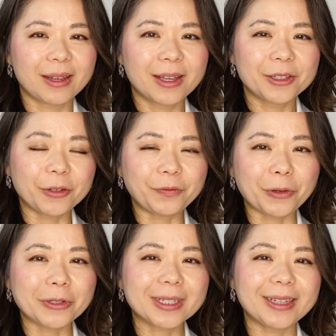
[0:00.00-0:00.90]
the
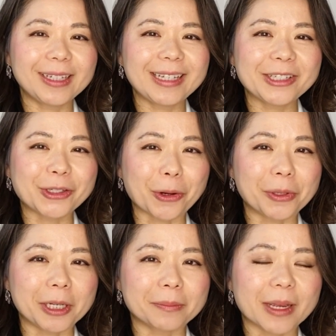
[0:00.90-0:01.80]
first cleaning
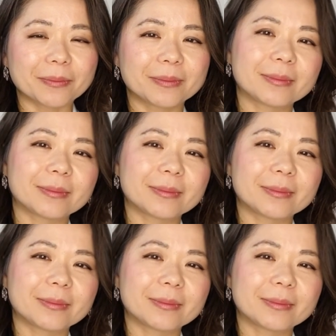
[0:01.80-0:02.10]
soaking method